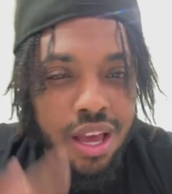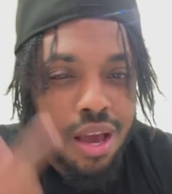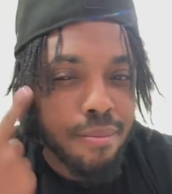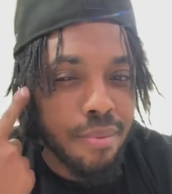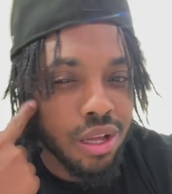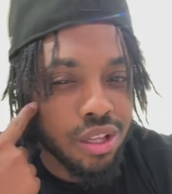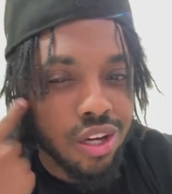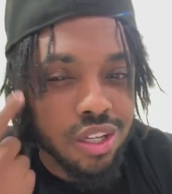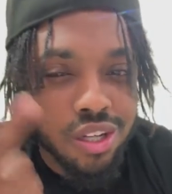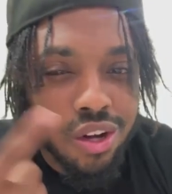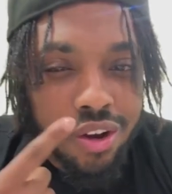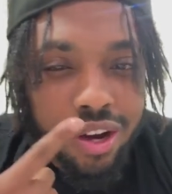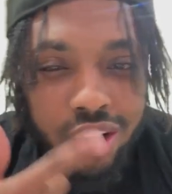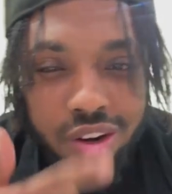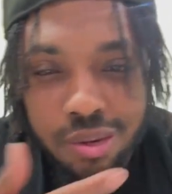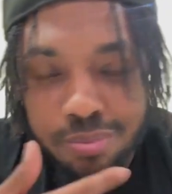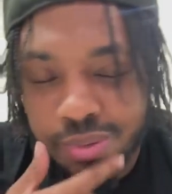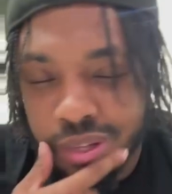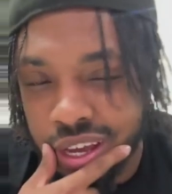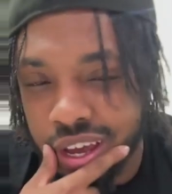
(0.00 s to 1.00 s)
But look though, here's
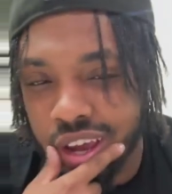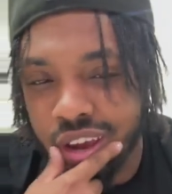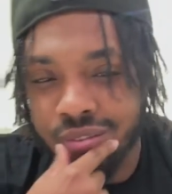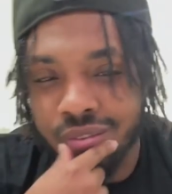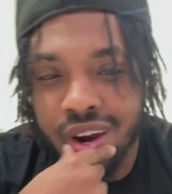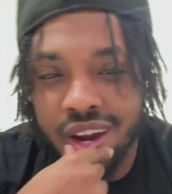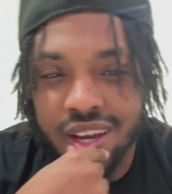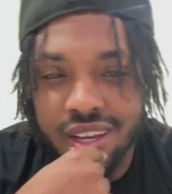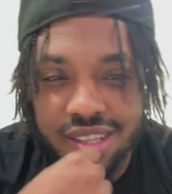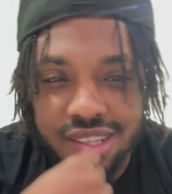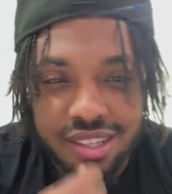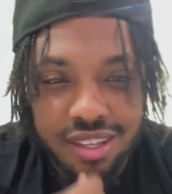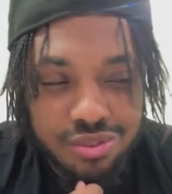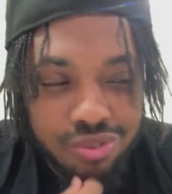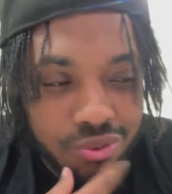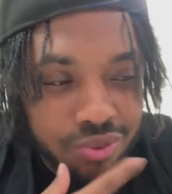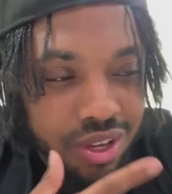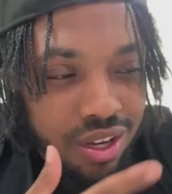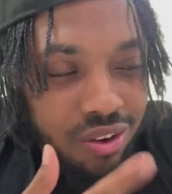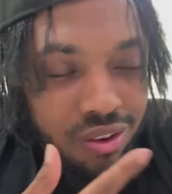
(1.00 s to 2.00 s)
the plan, right? This
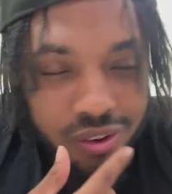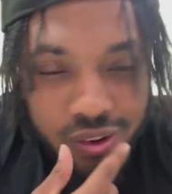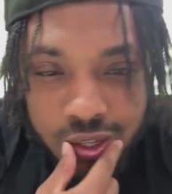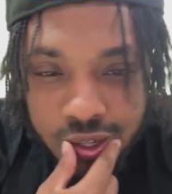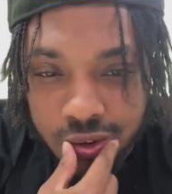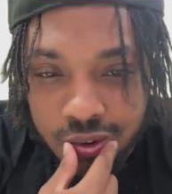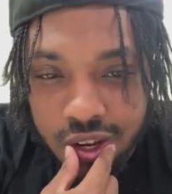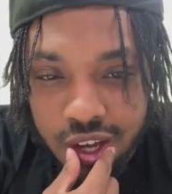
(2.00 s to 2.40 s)
what we going to do